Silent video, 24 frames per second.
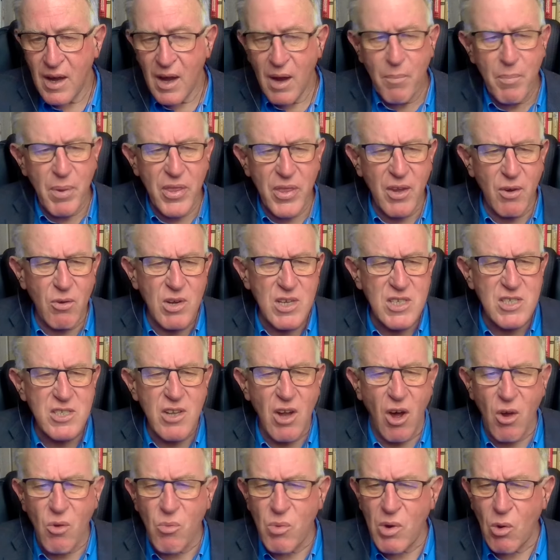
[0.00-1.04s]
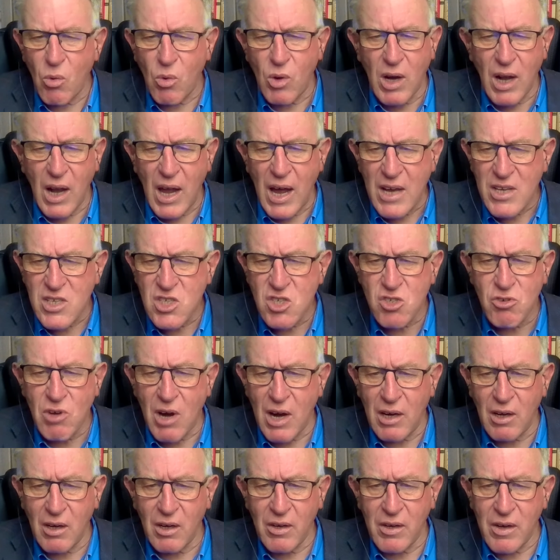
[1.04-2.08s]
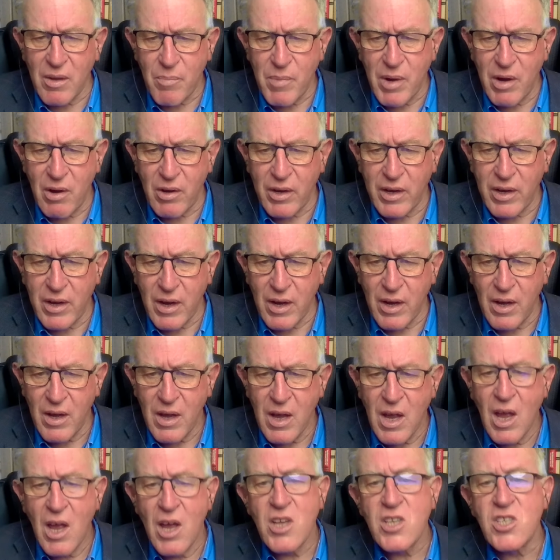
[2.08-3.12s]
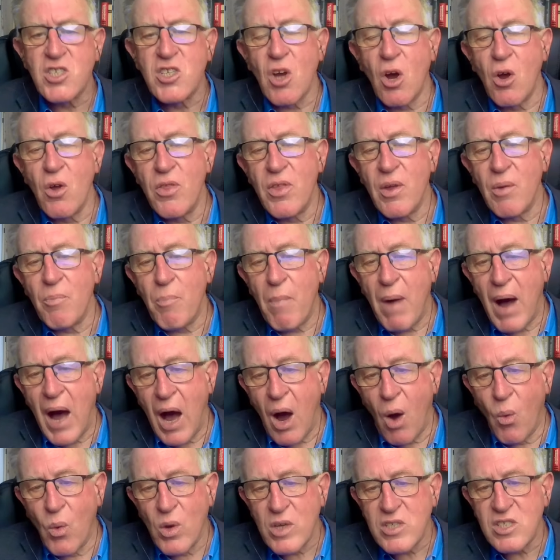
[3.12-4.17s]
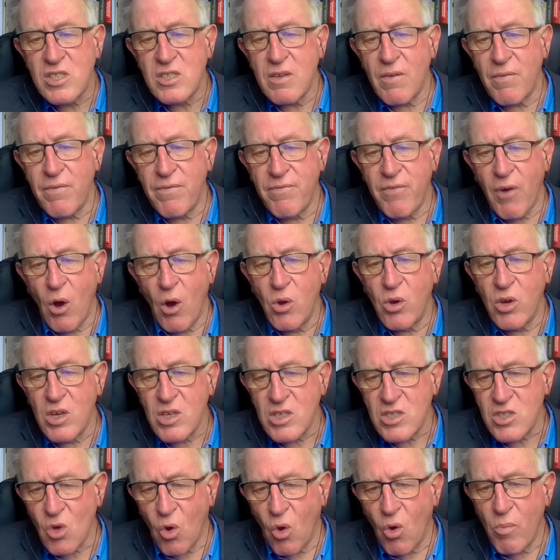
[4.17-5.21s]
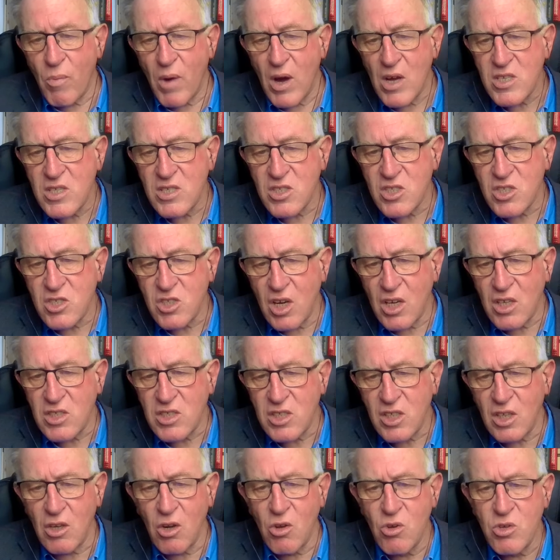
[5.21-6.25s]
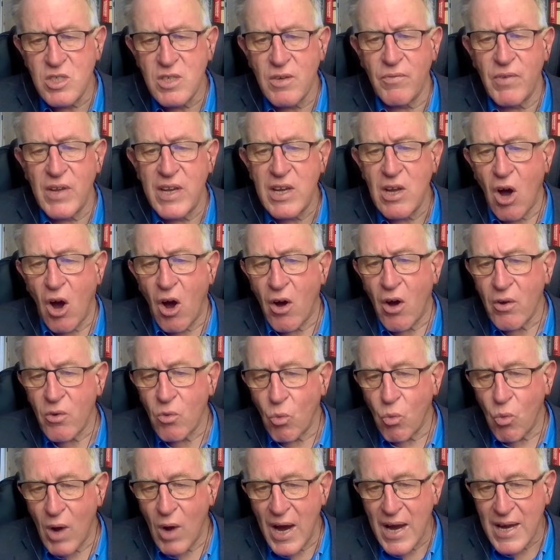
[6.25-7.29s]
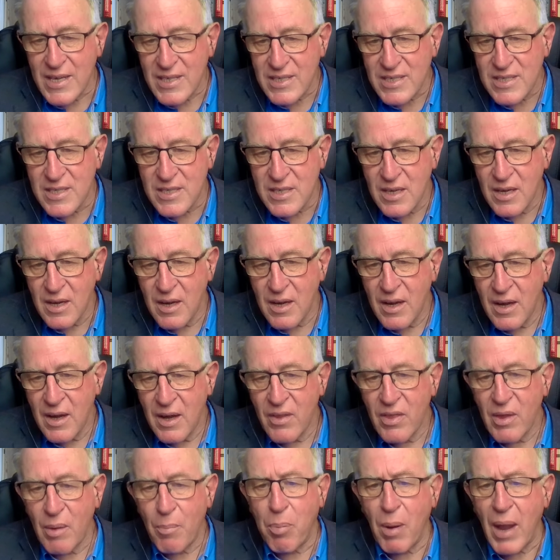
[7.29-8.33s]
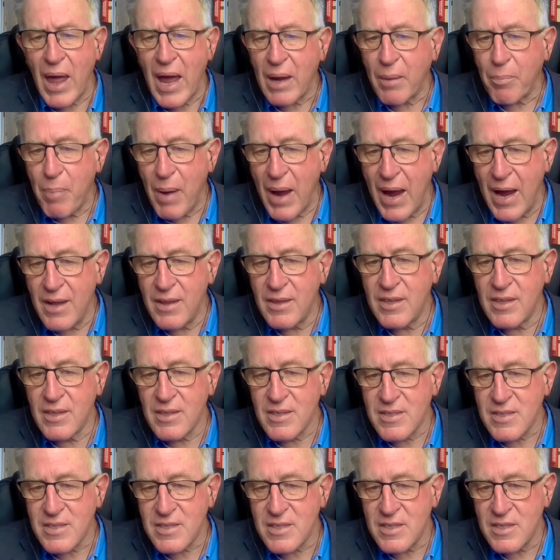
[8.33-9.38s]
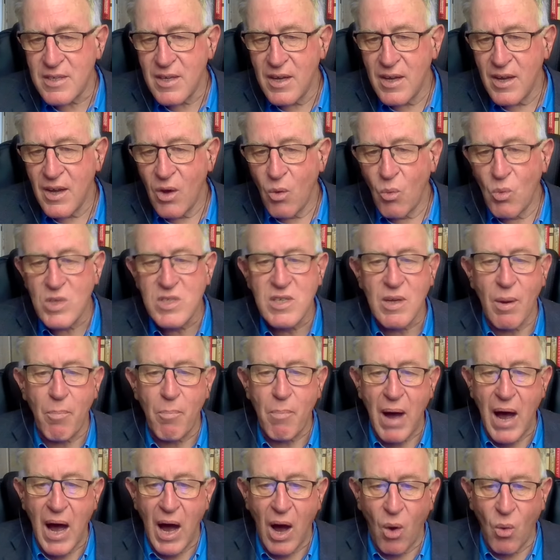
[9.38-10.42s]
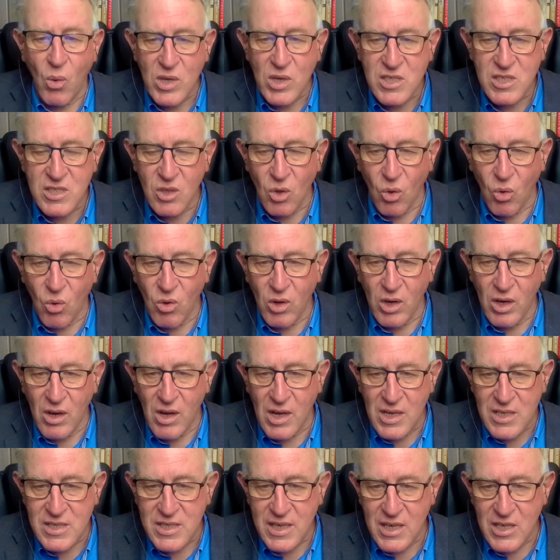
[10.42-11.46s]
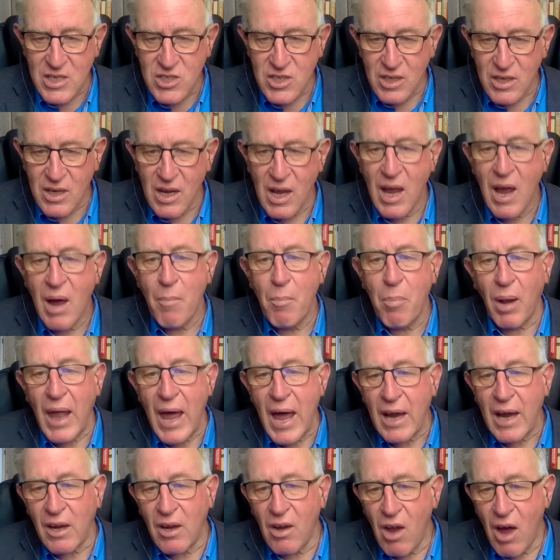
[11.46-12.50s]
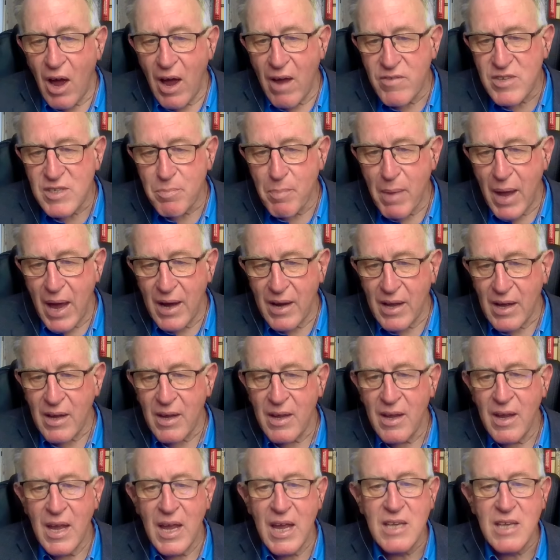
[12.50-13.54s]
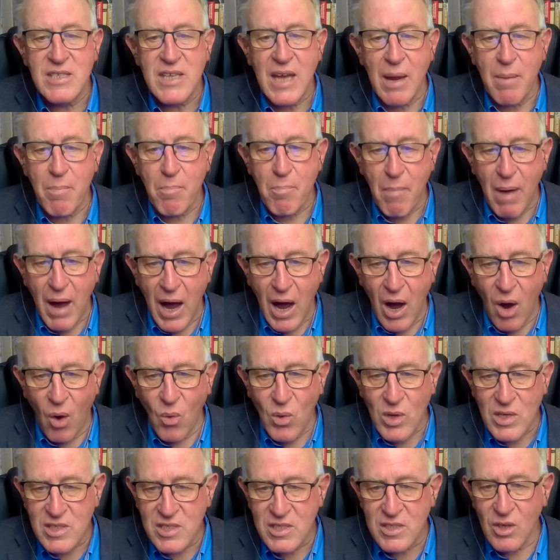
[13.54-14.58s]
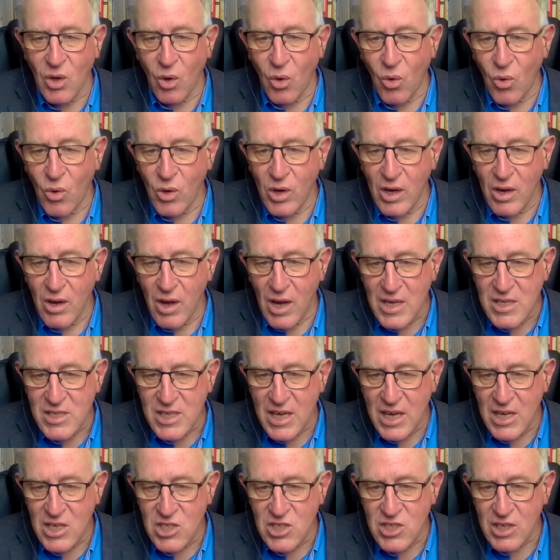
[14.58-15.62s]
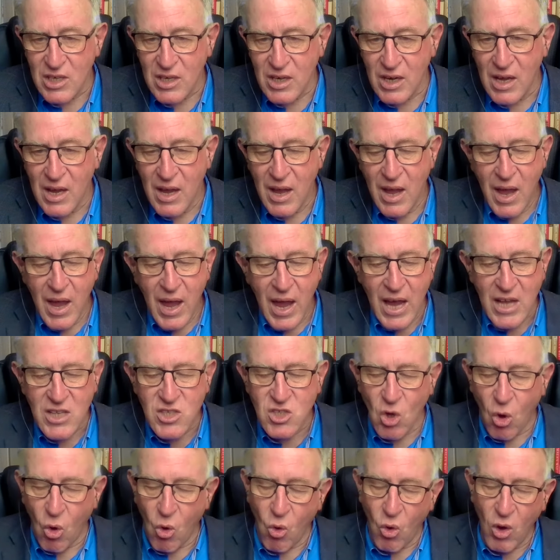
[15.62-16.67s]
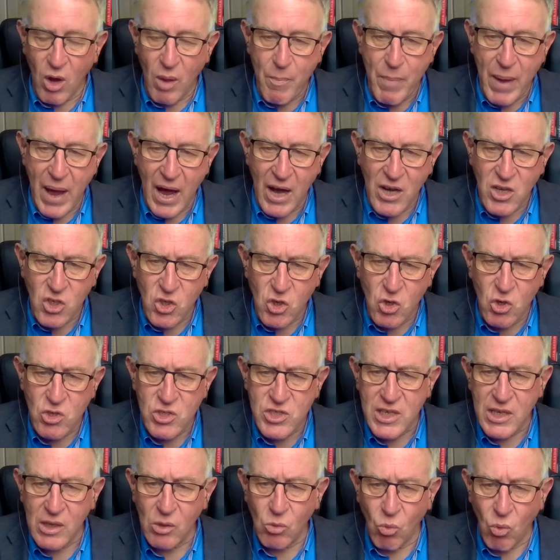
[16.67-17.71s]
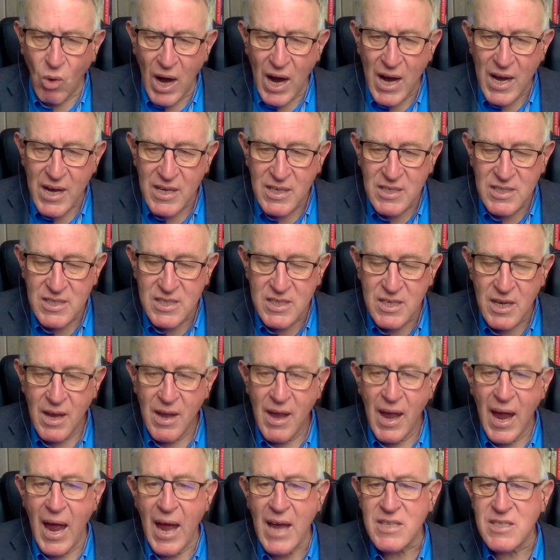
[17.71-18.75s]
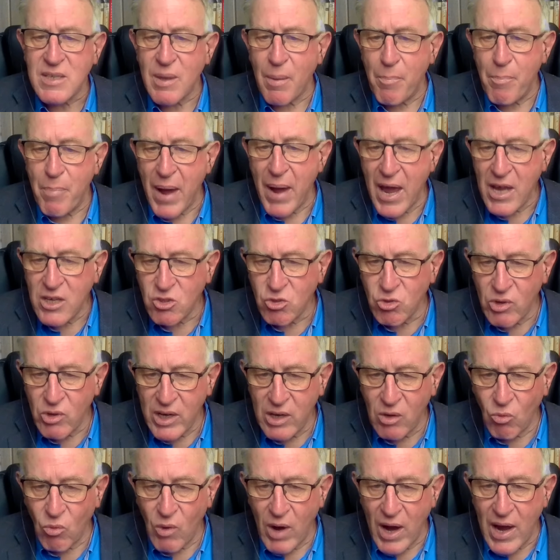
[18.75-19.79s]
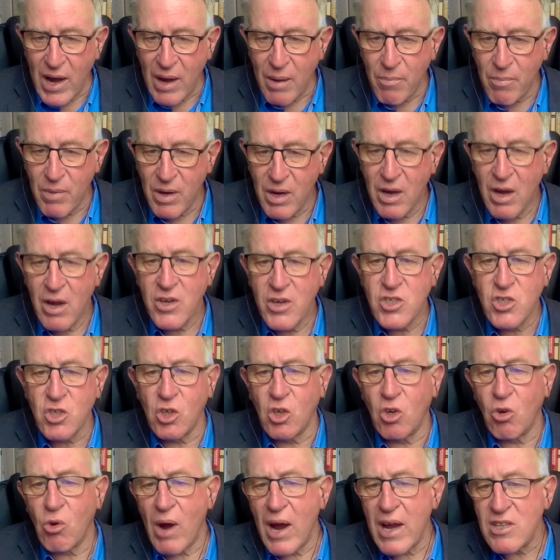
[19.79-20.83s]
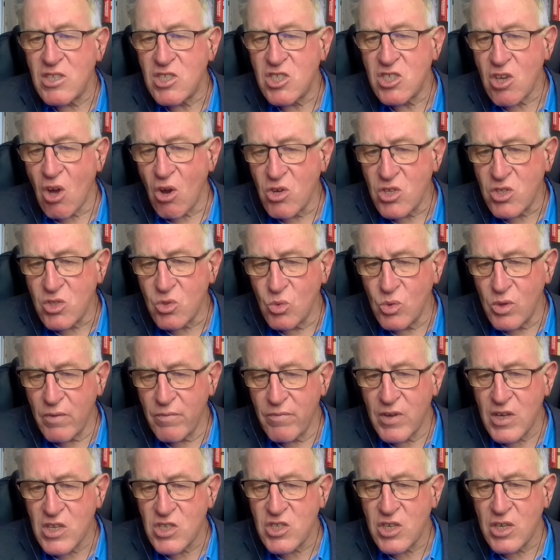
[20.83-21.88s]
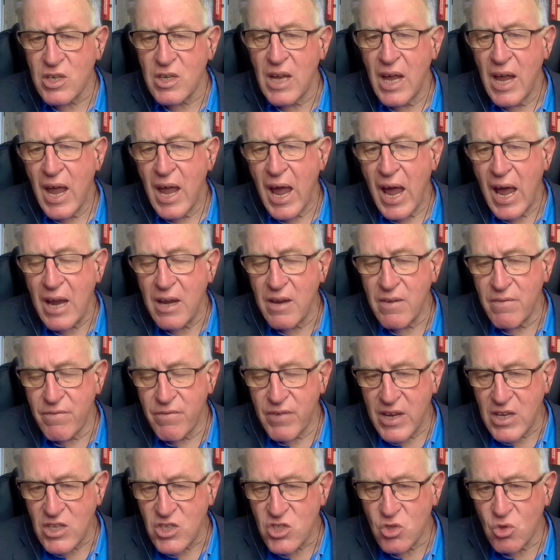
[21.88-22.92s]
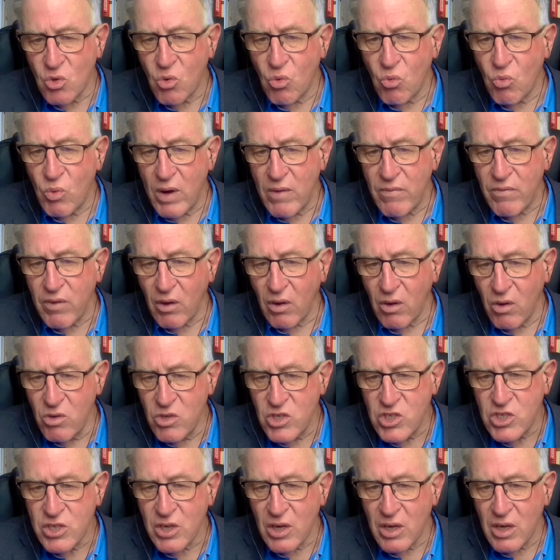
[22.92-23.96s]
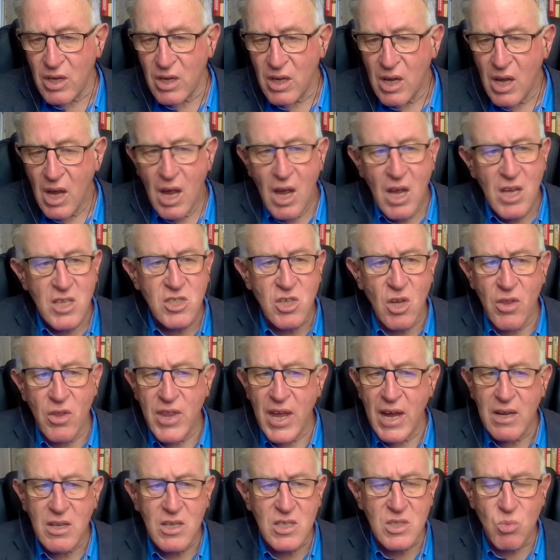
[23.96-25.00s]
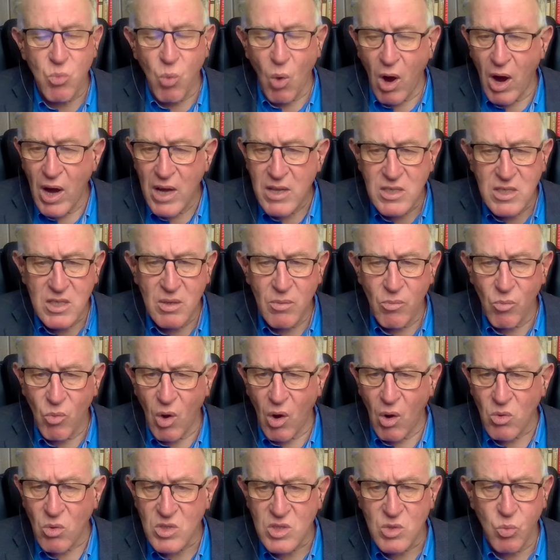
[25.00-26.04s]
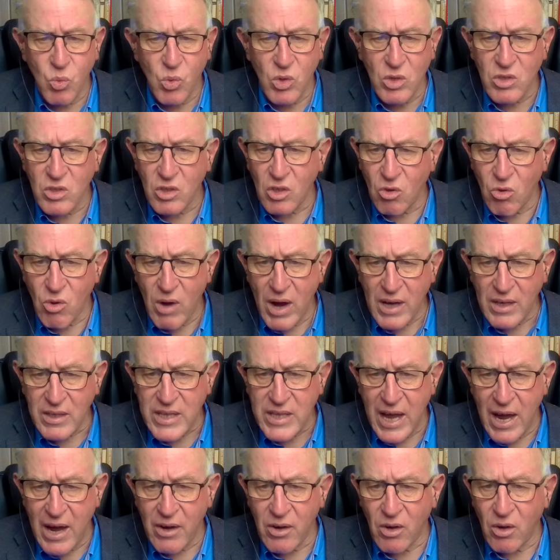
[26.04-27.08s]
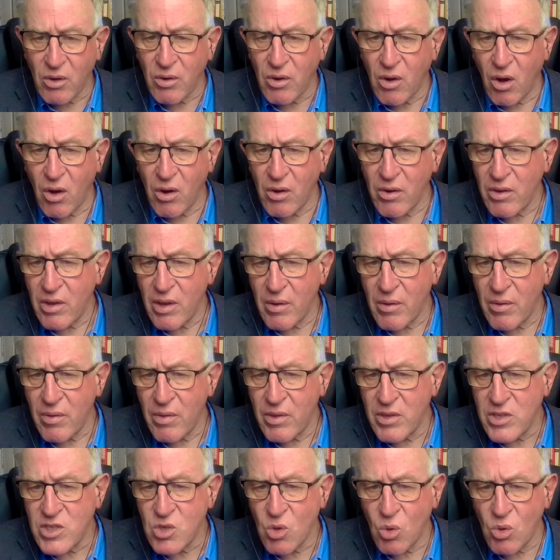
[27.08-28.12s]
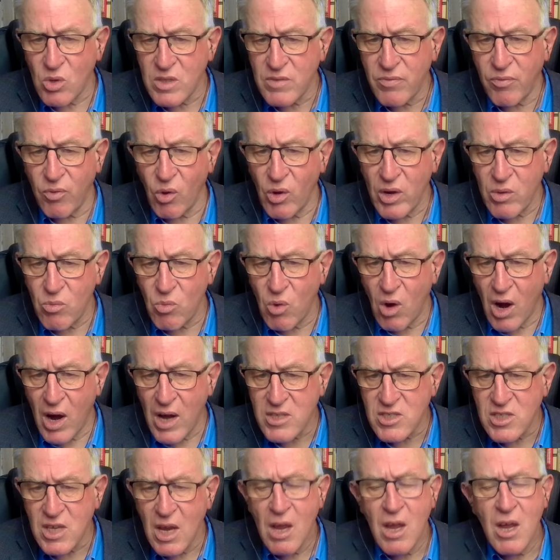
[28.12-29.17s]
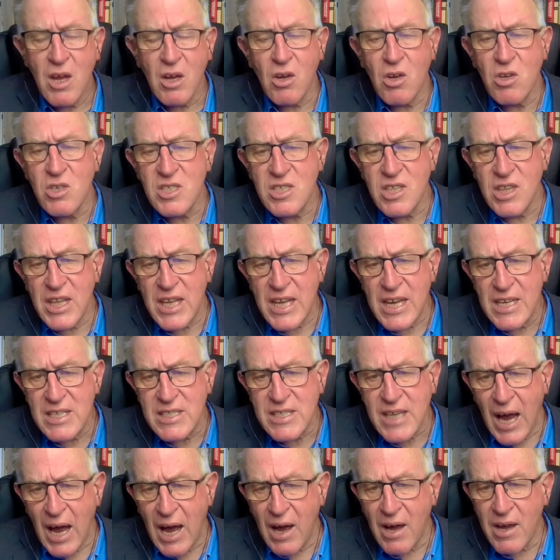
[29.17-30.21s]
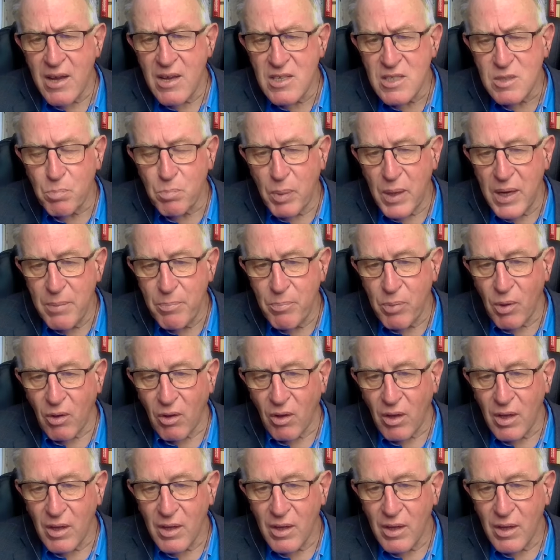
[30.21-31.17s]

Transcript: But there is no real class struggle in America. So the Maoists focus almost exclusively on race. The Black Panthers was a Maoist organization. Black Lives Matter is a Maoist organization. It's all about using race as a battering ram to create social division and eventual revolution. So that is why Tim Walz wouldn't crack down on the George Floyd riots, because these are his people.